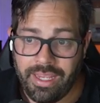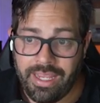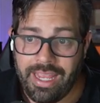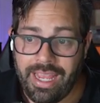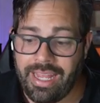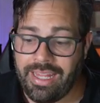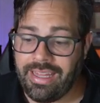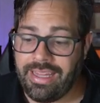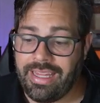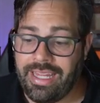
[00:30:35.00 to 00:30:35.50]

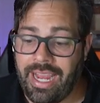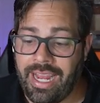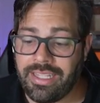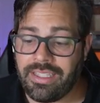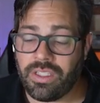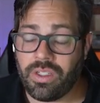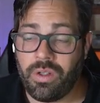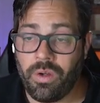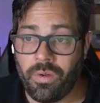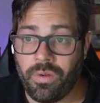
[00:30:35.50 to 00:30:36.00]
and
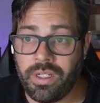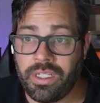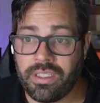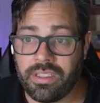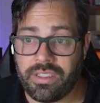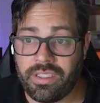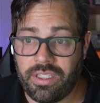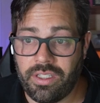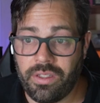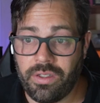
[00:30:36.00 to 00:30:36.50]
that's going
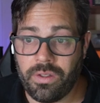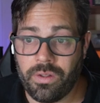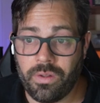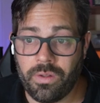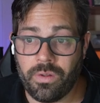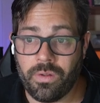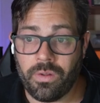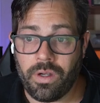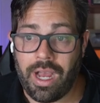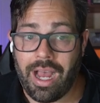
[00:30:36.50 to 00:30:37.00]

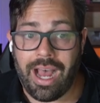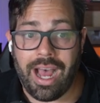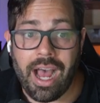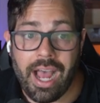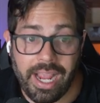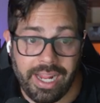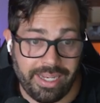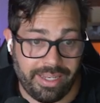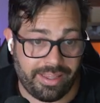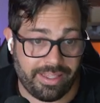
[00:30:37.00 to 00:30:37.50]
to
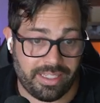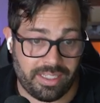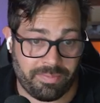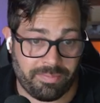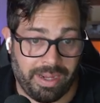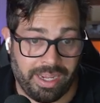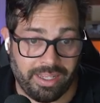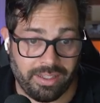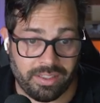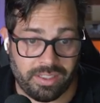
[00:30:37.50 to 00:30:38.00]
hide this
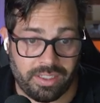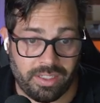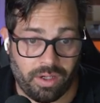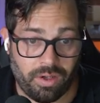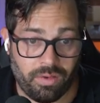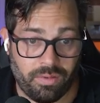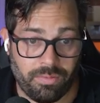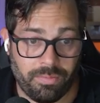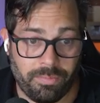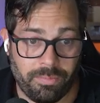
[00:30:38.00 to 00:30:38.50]

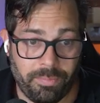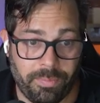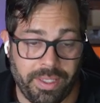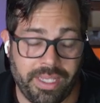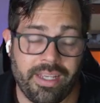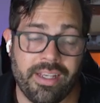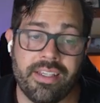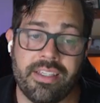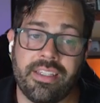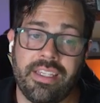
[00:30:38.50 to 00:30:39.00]
milestone.
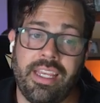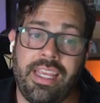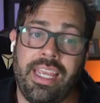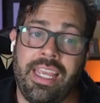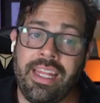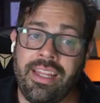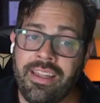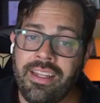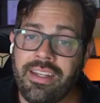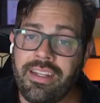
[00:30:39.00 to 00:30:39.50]
Because
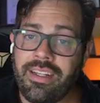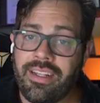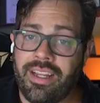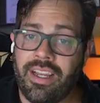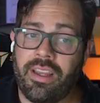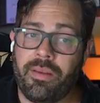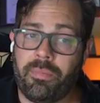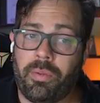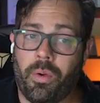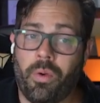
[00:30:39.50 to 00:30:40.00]
in the
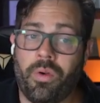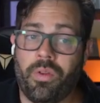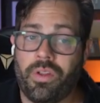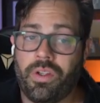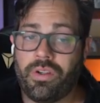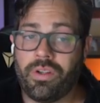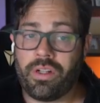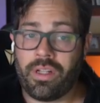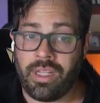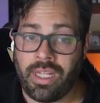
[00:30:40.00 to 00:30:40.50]
client portal,
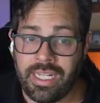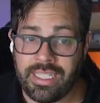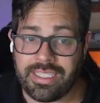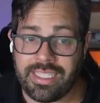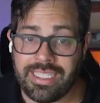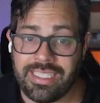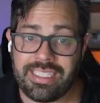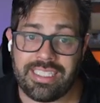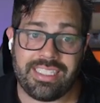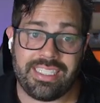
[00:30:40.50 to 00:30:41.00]
your clients
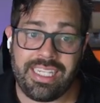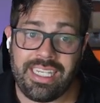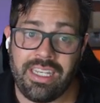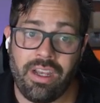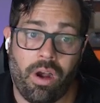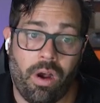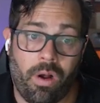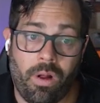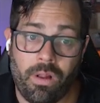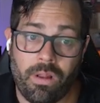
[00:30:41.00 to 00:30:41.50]
can see
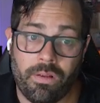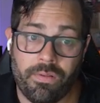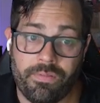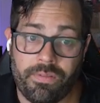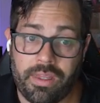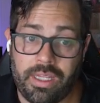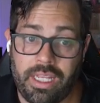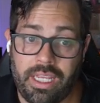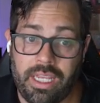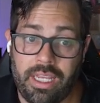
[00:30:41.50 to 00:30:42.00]
all
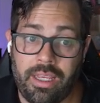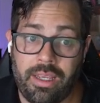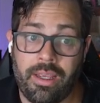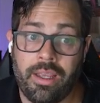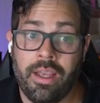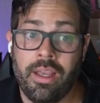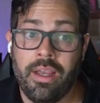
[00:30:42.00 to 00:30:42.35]
of the